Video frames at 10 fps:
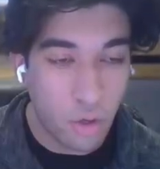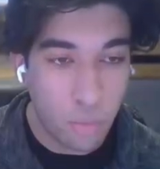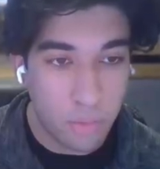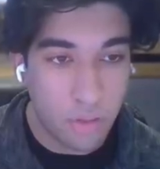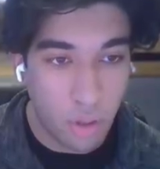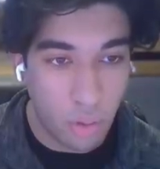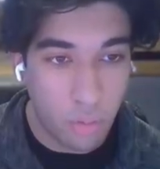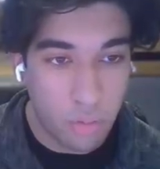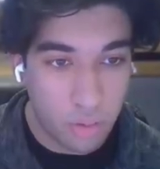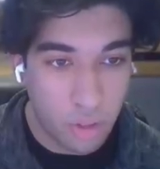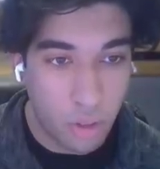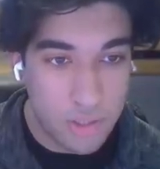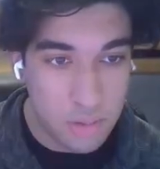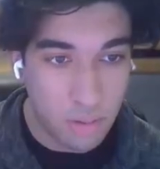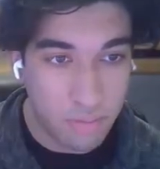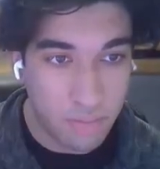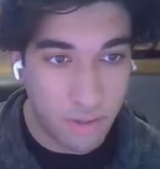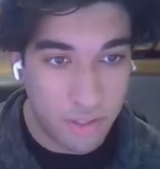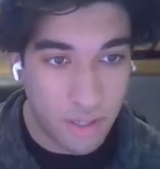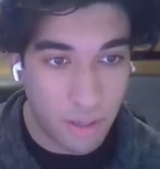open low into a fair
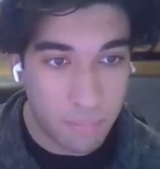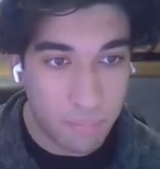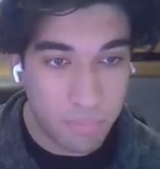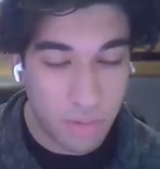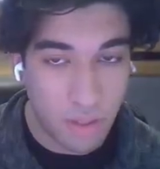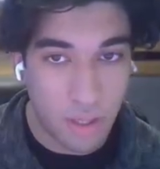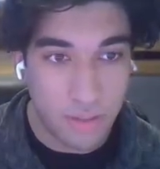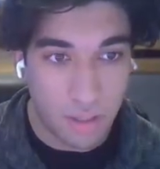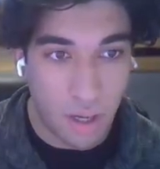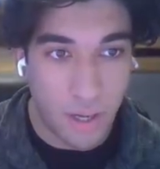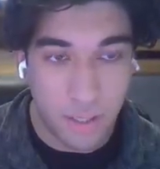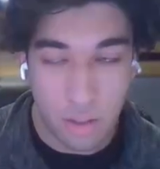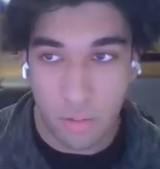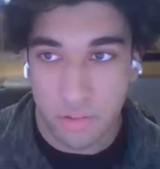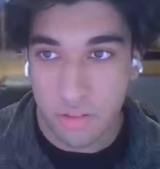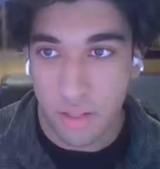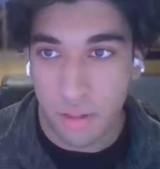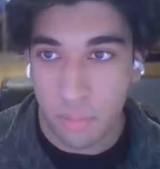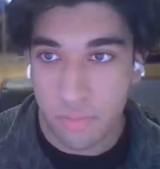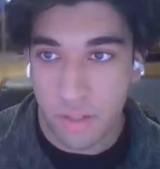value gap, and then high close, and
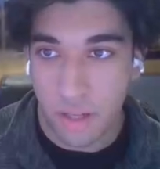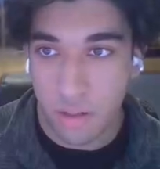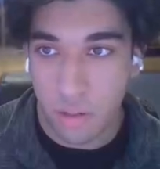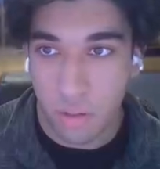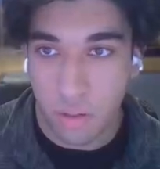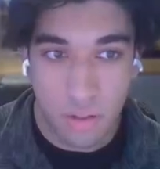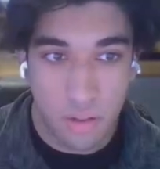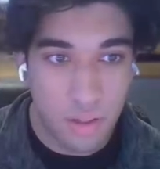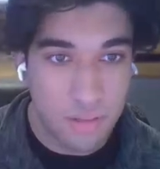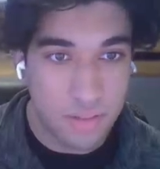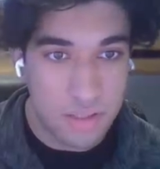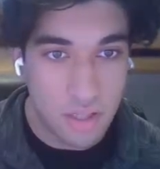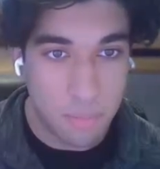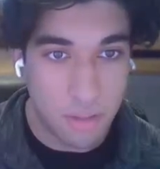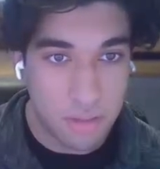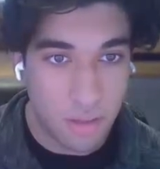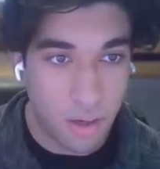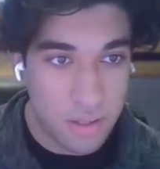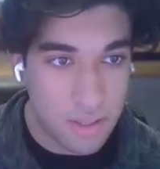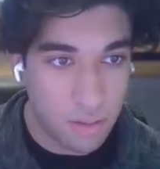that would have allowed a long setup and
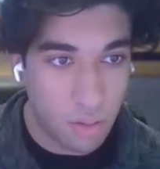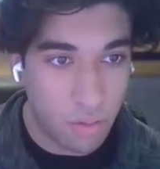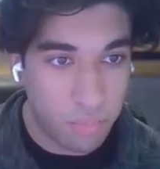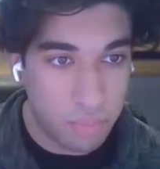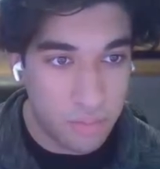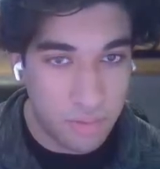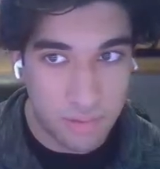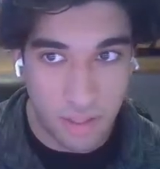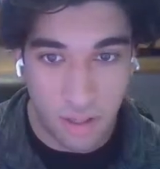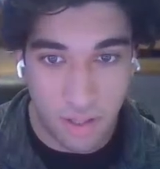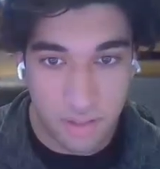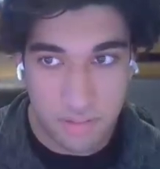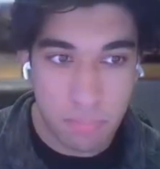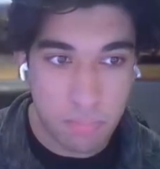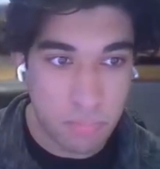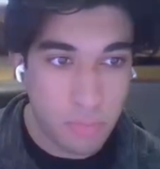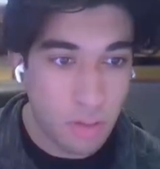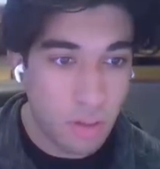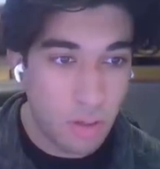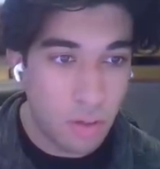targeting of previous day highs.
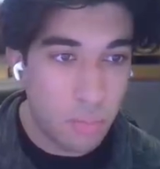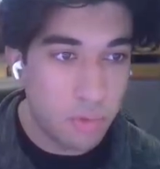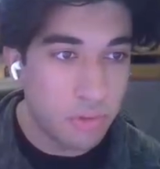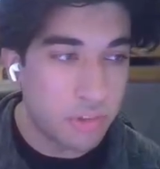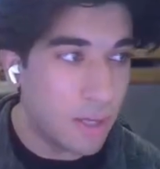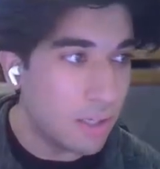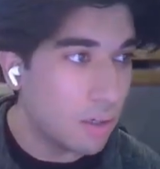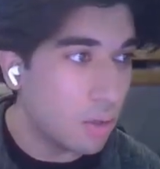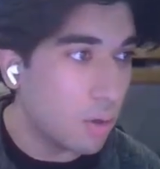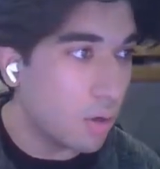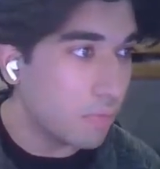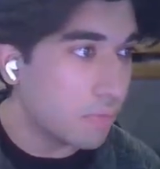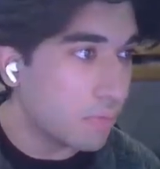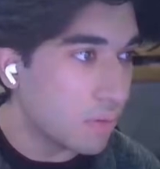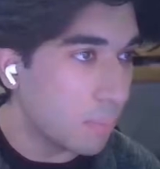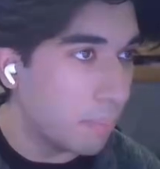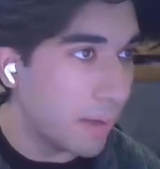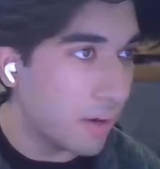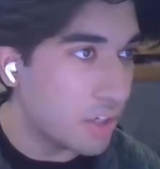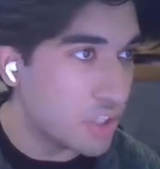We also had a lot of
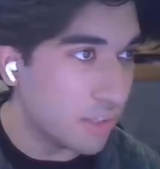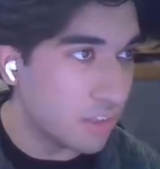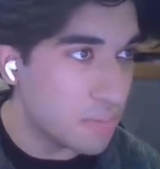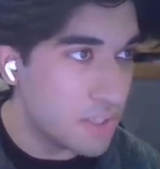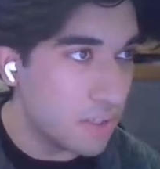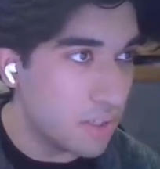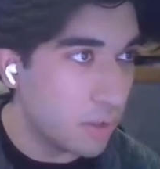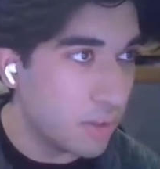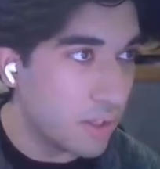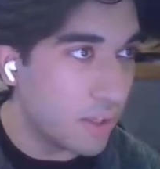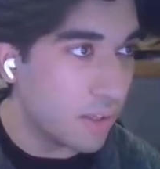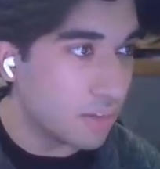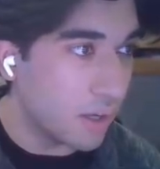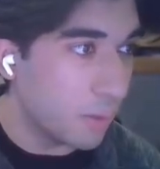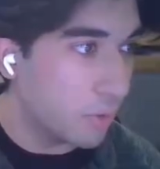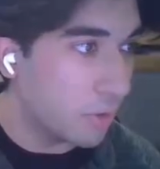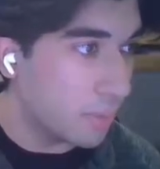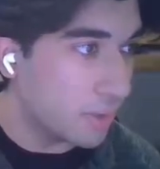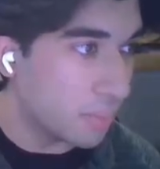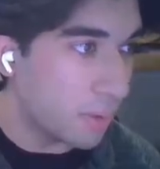bearish SMT with ES. I wouldn't
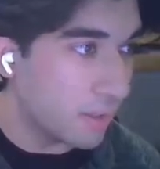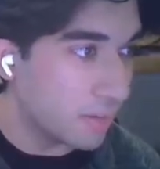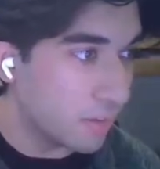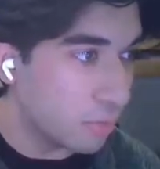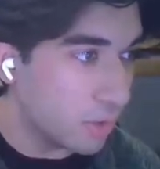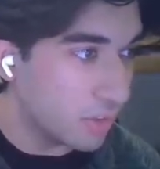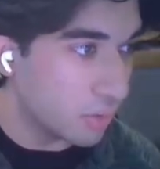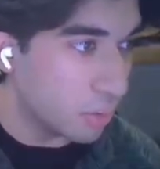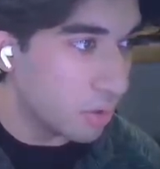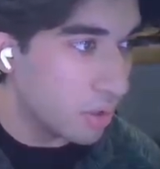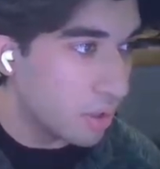be surprised if we saw